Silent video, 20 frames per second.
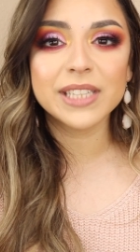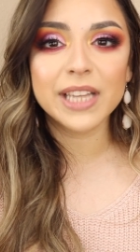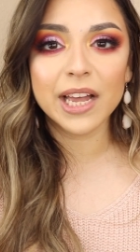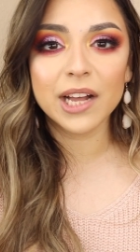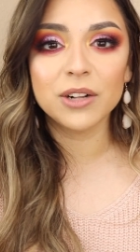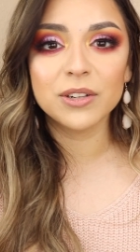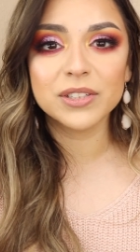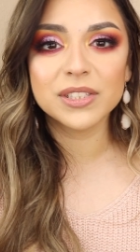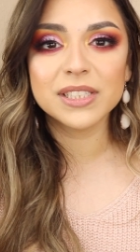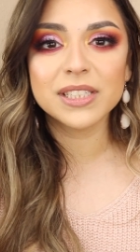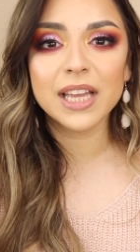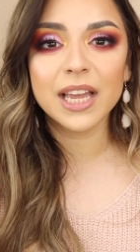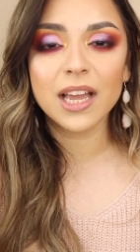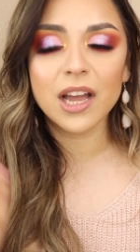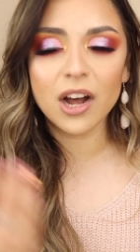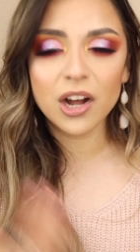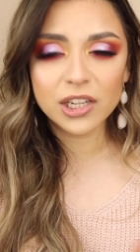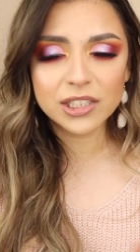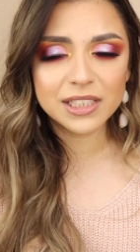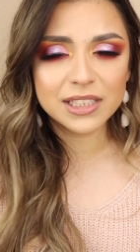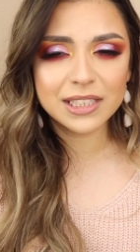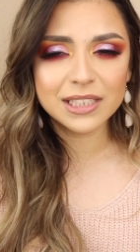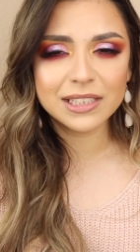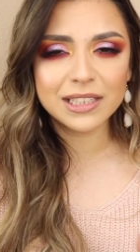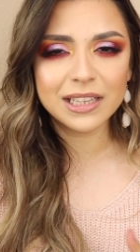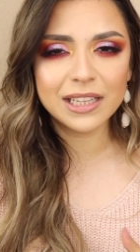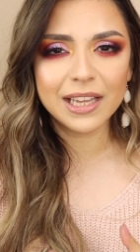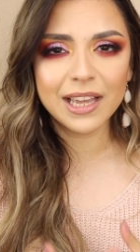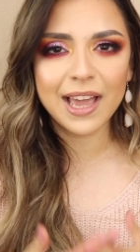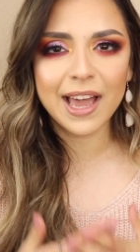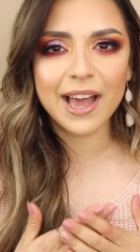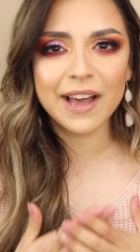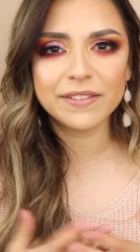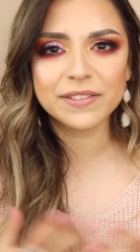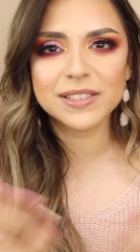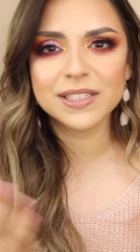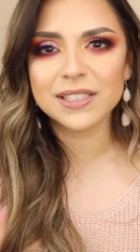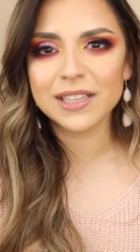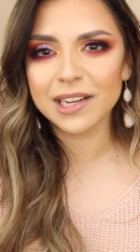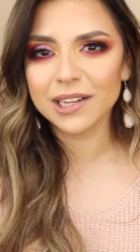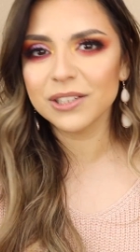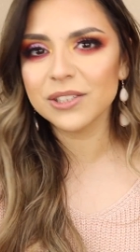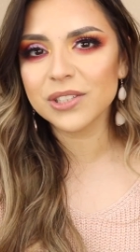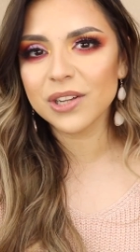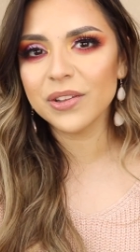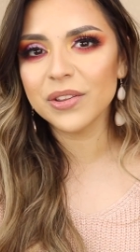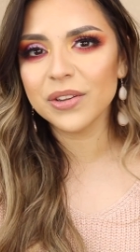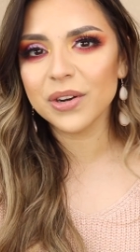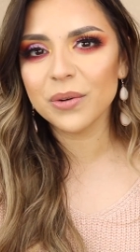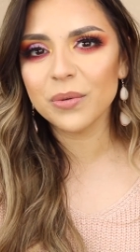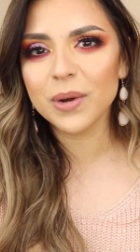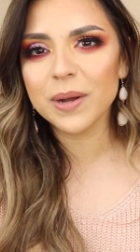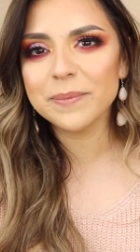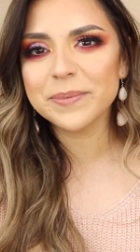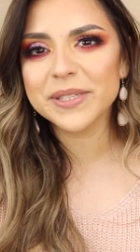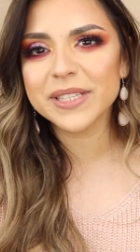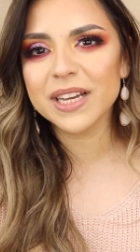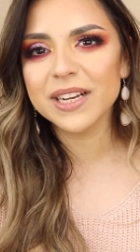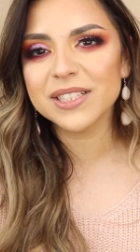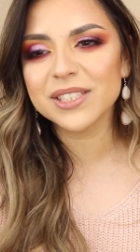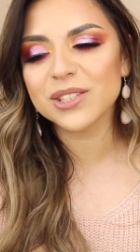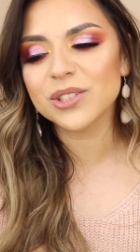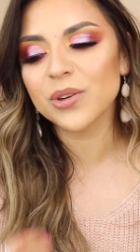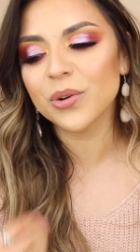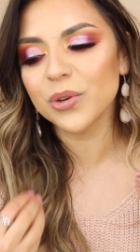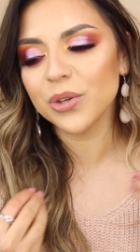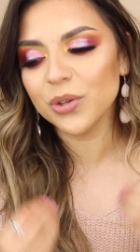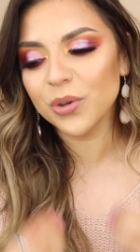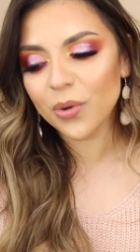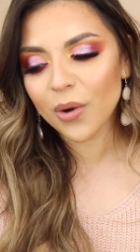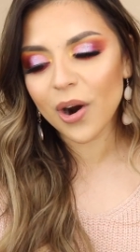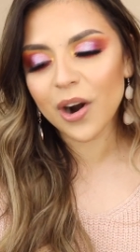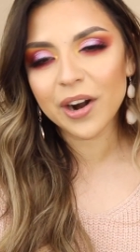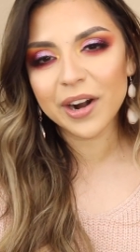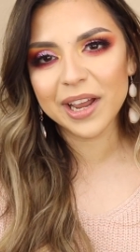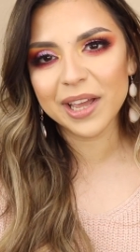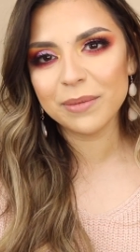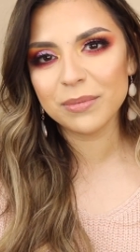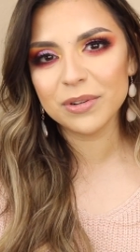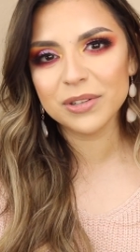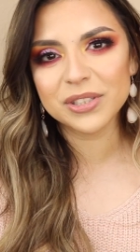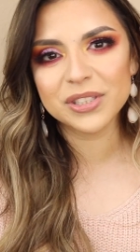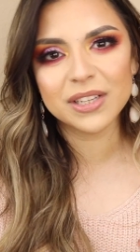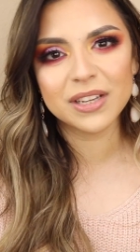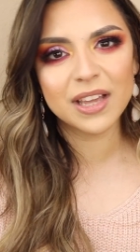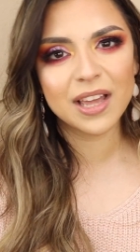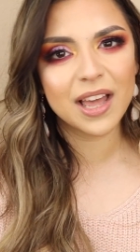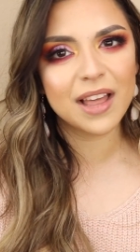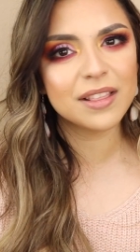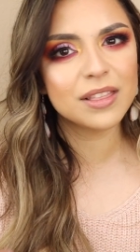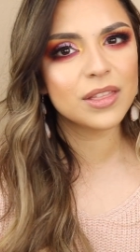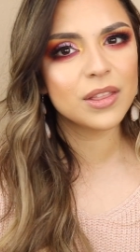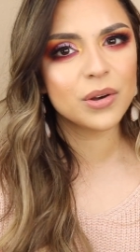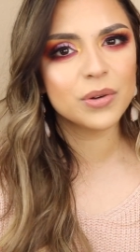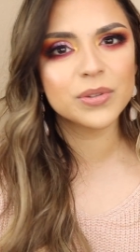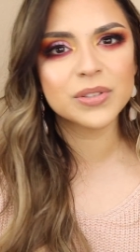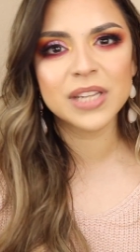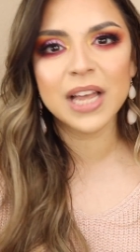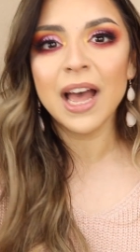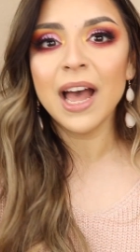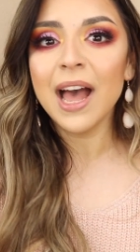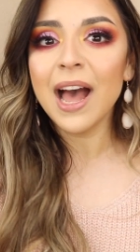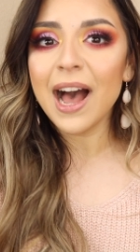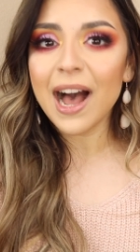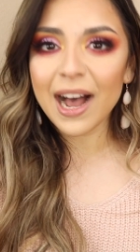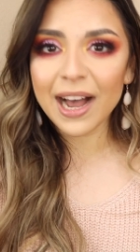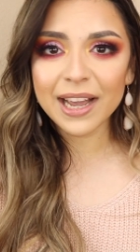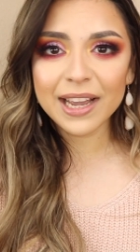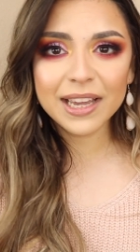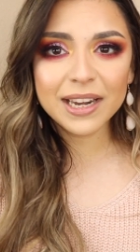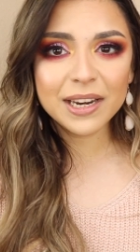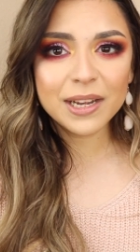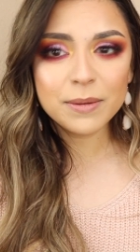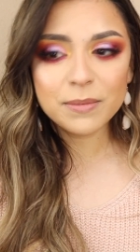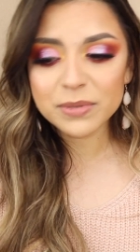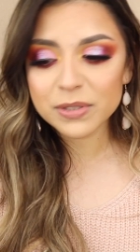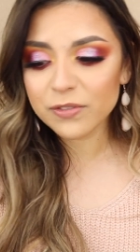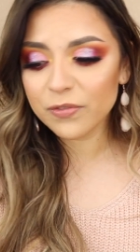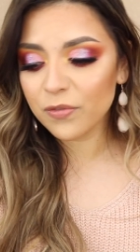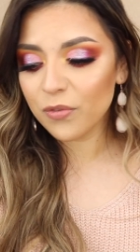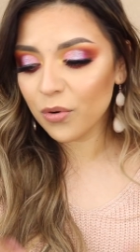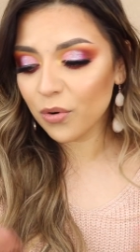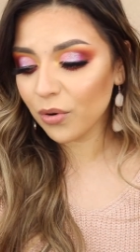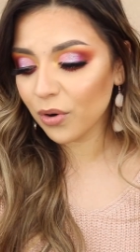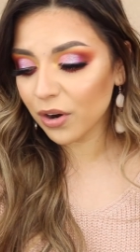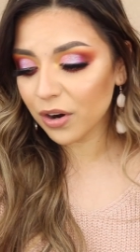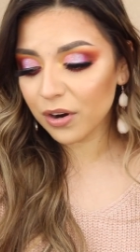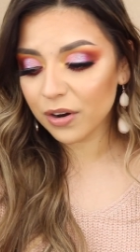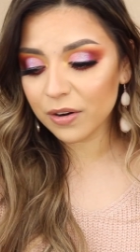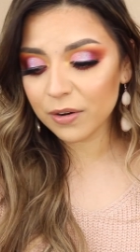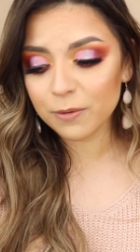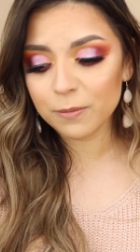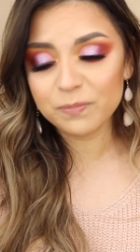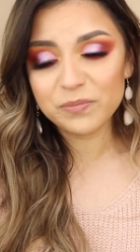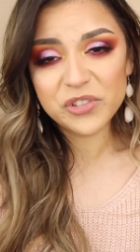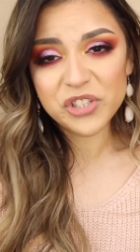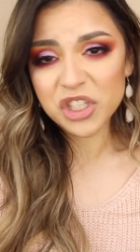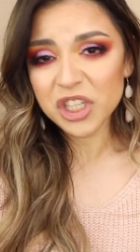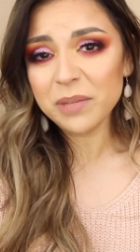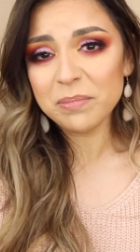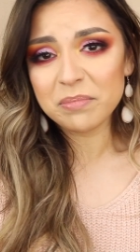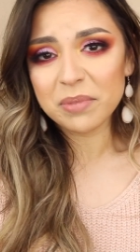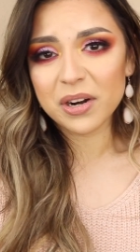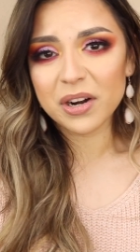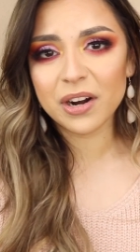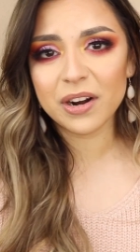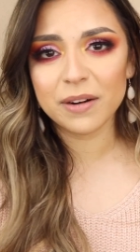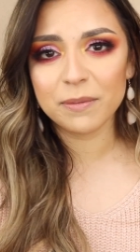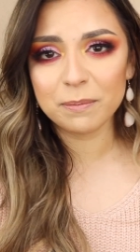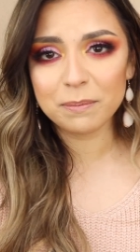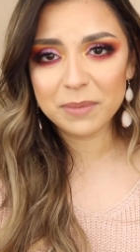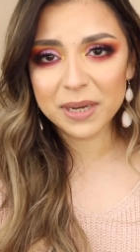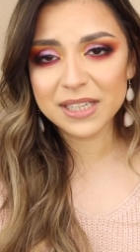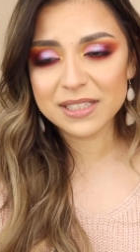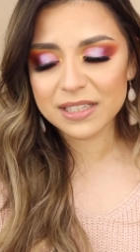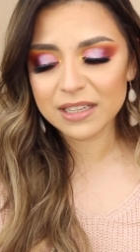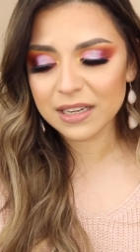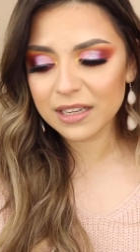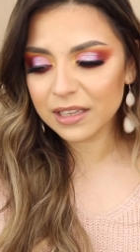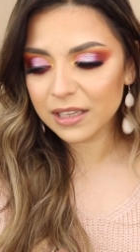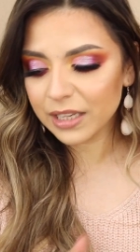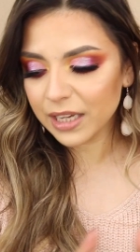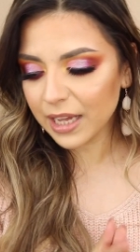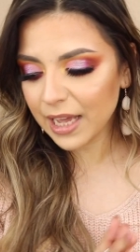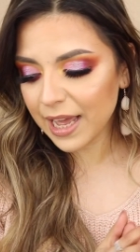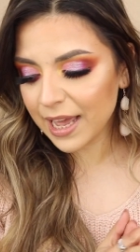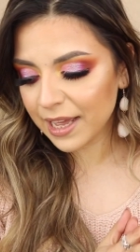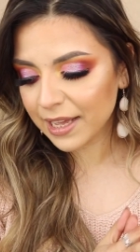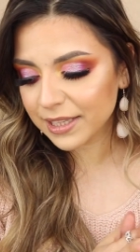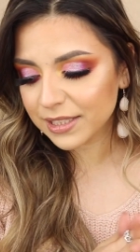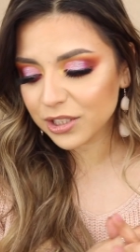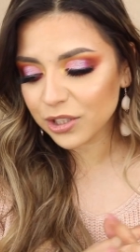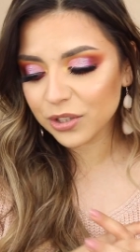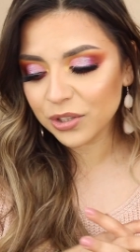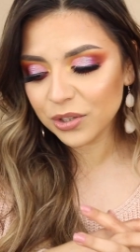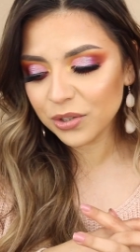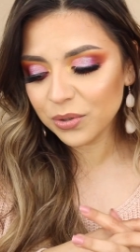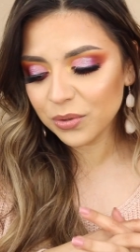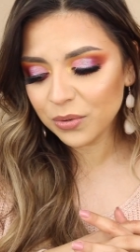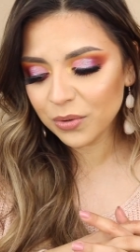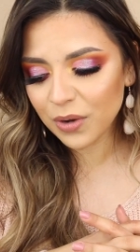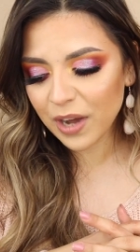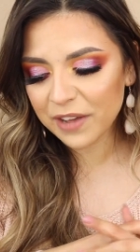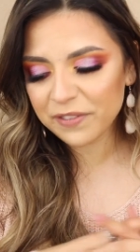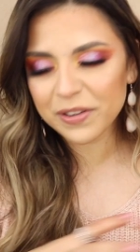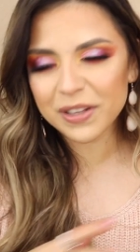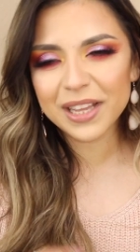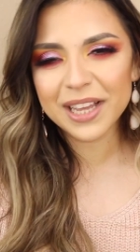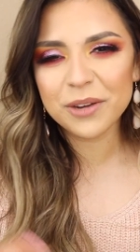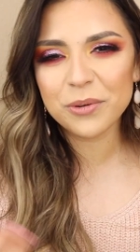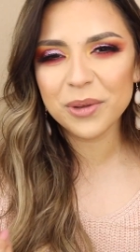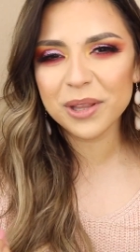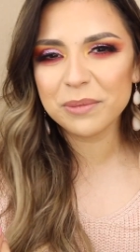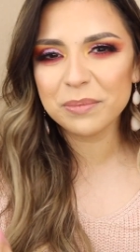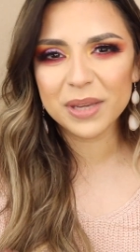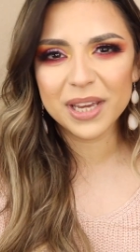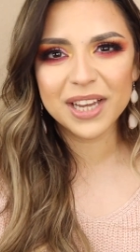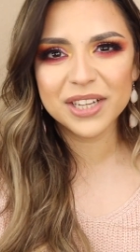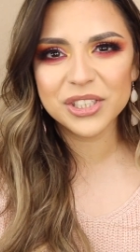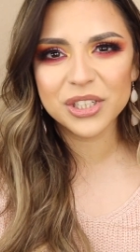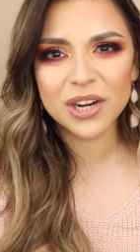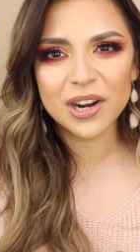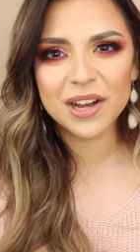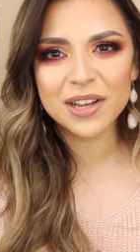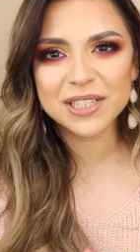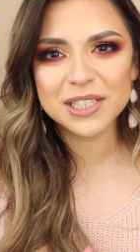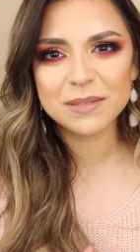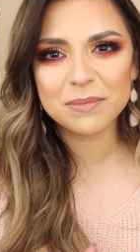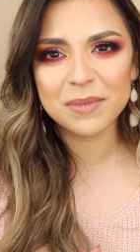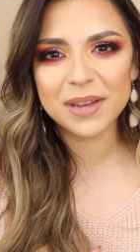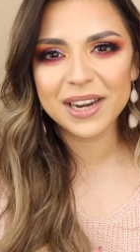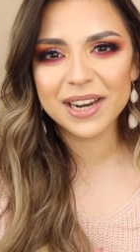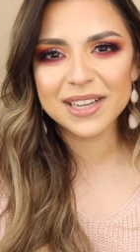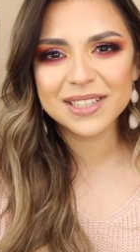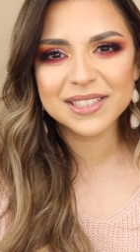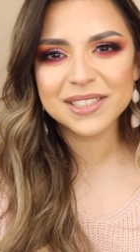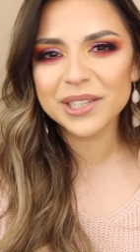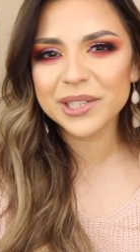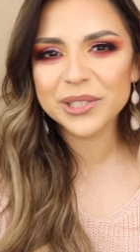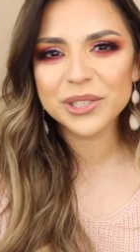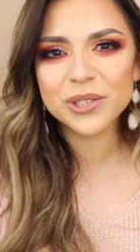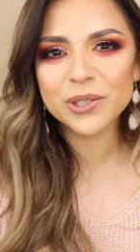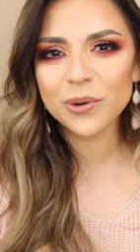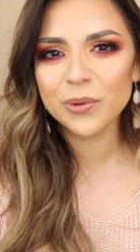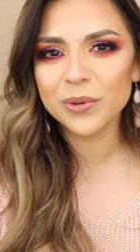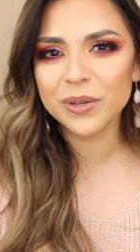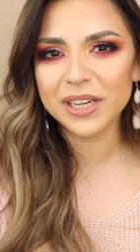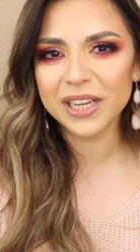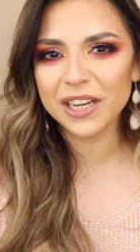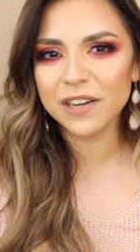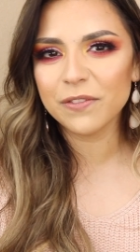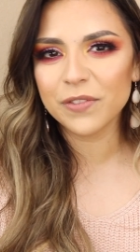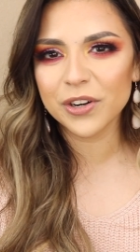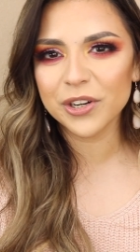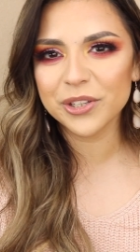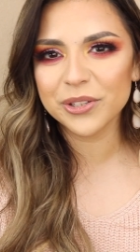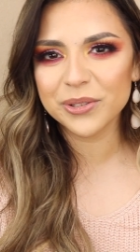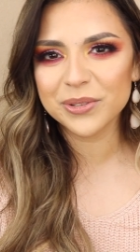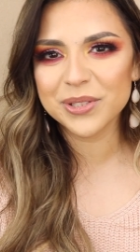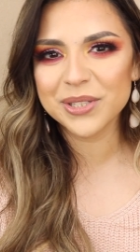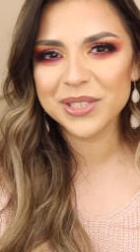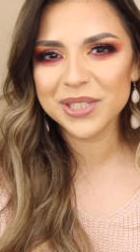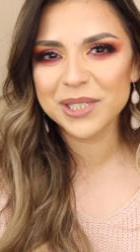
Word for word: sales. They constantly have sales on their website, so you are able to get those items for cheaper basically. And you, I feel like with BH Cosmetics, there's no need for you to